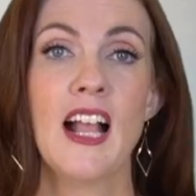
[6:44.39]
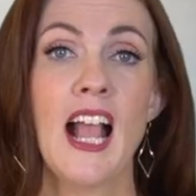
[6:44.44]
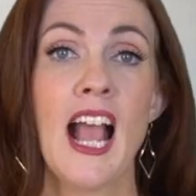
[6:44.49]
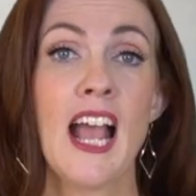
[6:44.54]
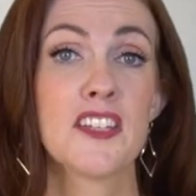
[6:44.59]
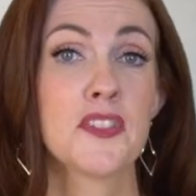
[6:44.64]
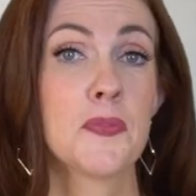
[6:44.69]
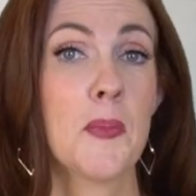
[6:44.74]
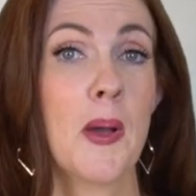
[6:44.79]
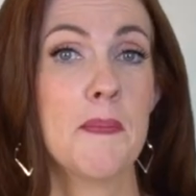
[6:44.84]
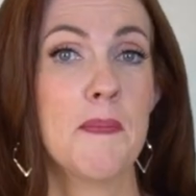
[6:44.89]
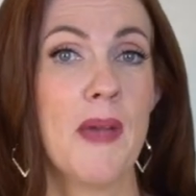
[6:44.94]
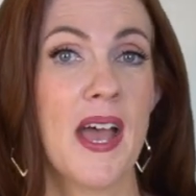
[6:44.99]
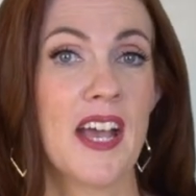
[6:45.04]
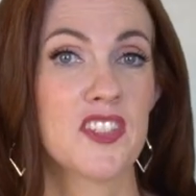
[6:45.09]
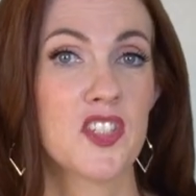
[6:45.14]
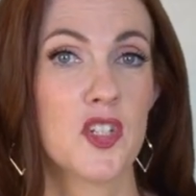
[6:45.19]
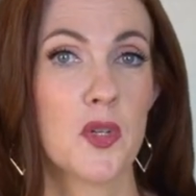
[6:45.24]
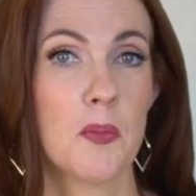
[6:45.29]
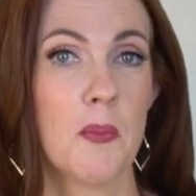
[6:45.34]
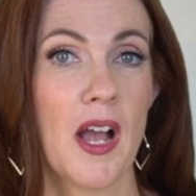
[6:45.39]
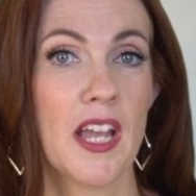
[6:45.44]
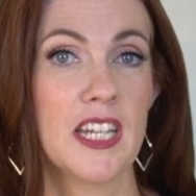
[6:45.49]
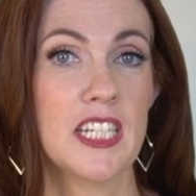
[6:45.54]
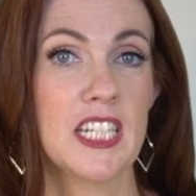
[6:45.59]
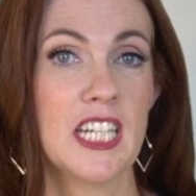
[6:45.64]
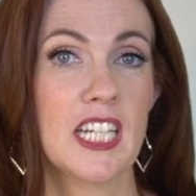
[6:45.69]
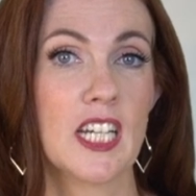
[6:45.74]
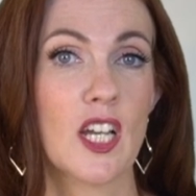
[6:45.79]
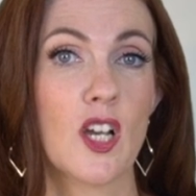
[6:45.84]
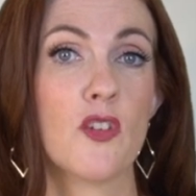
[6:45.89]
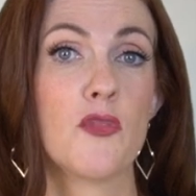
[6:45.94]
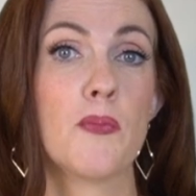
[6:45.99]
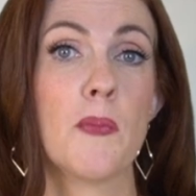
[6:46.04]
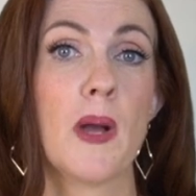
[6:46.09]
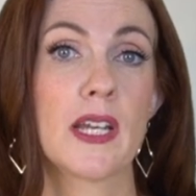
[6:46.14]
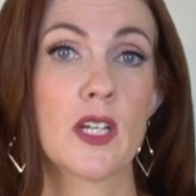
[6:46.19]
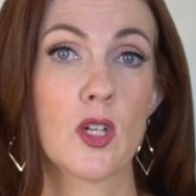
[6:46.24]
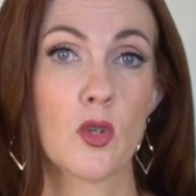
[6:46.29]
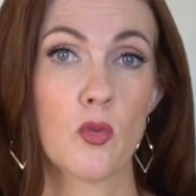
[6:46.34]
As my masterminding of
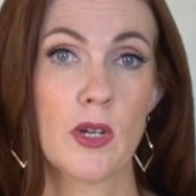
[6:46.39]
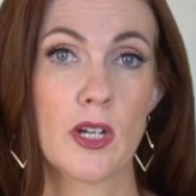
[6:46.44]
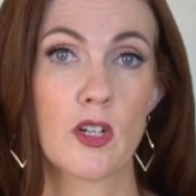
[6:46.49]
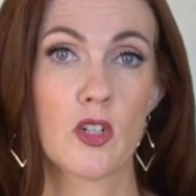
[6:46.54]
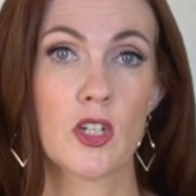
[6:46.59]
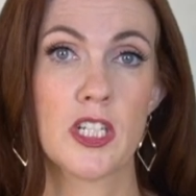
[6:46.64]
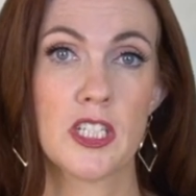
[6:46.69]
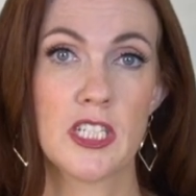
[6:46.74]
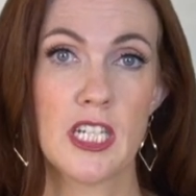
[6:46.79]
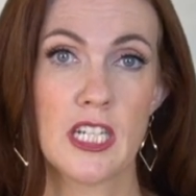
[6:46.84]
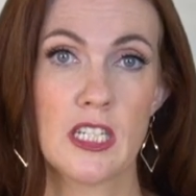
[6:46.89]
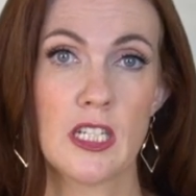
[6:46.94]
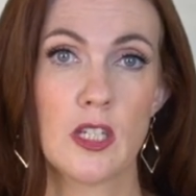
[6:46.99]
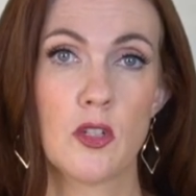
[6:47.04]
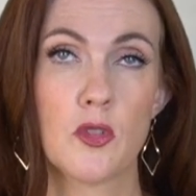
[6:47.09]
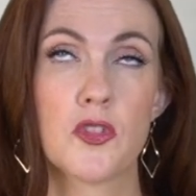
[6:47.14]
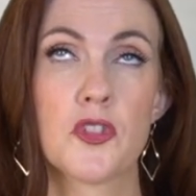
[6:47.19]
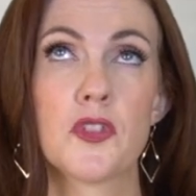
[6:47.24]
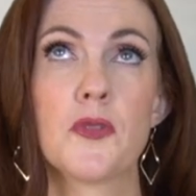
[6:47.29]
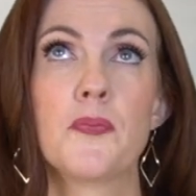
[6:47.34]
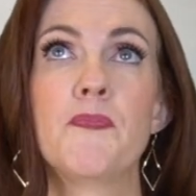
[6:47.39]
my career continues,